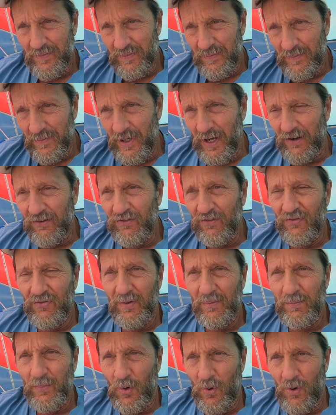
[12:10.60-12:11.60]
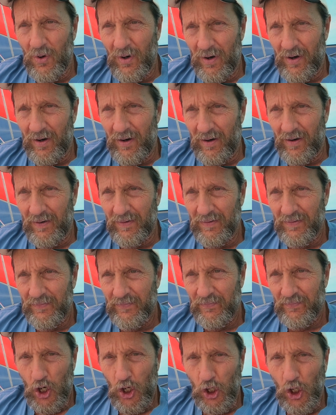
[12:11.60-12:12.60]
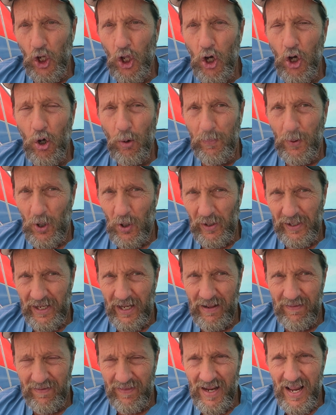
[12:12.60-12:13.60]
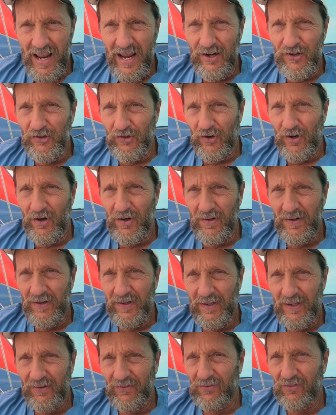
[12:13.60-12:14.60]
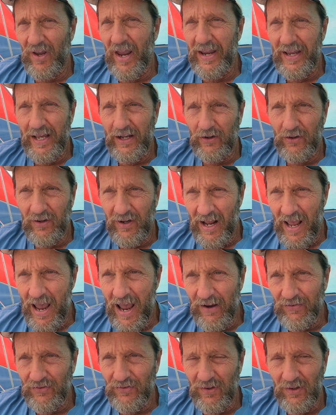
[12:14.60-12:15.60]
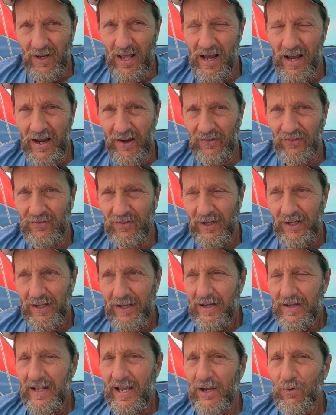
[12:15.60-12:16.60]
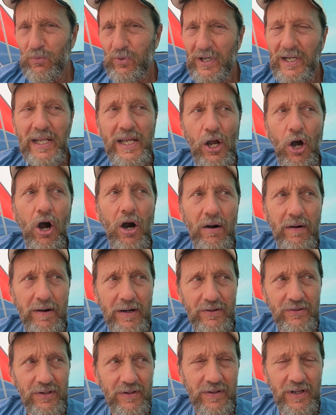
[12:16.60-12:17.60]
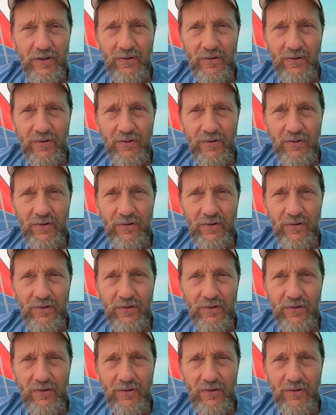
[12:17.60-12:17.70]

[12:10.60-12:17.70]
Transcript: much more global in nature, let's say internationalized, they really aren't.